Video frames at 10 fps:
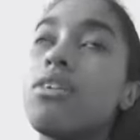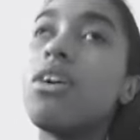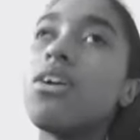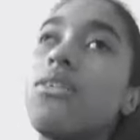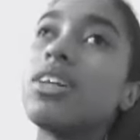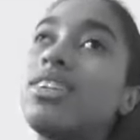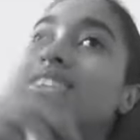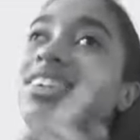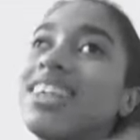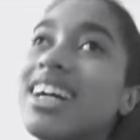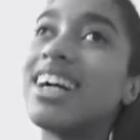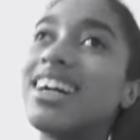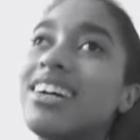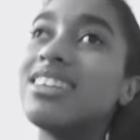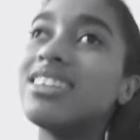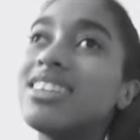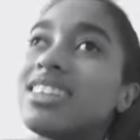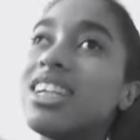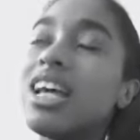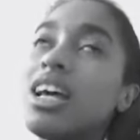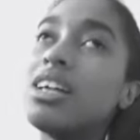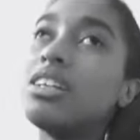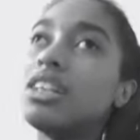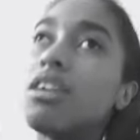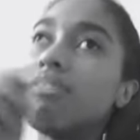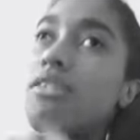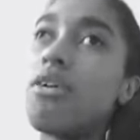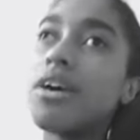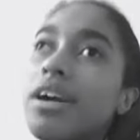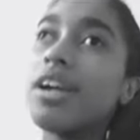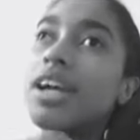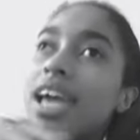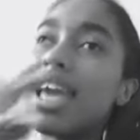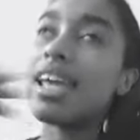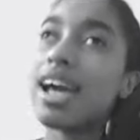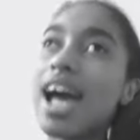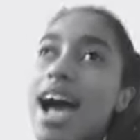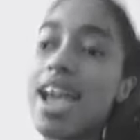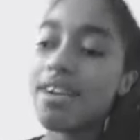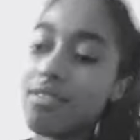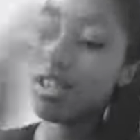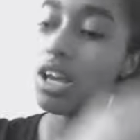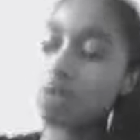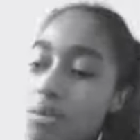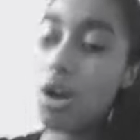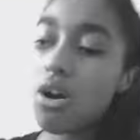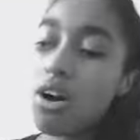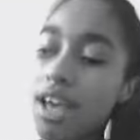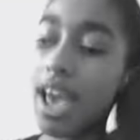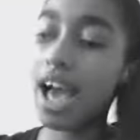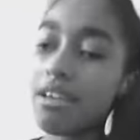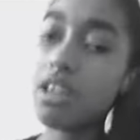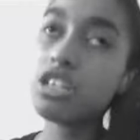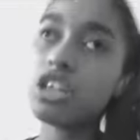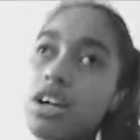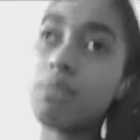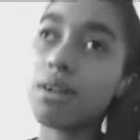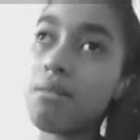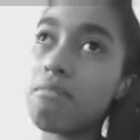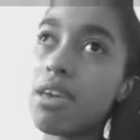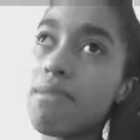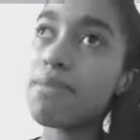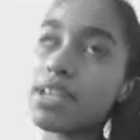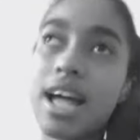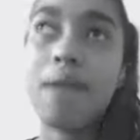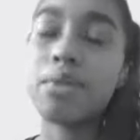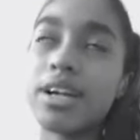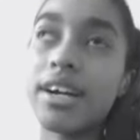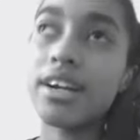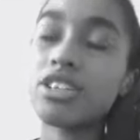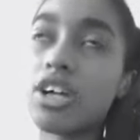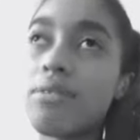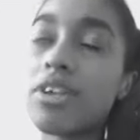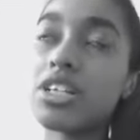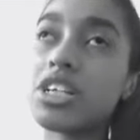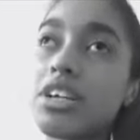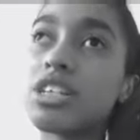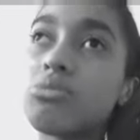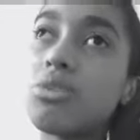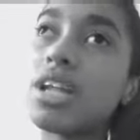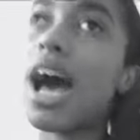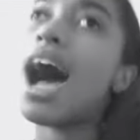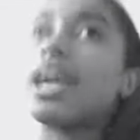What do girls look for in a guy? Well, okay, I'm gonna talk about me because I'm a girl, so I'm gonna tell you guys what I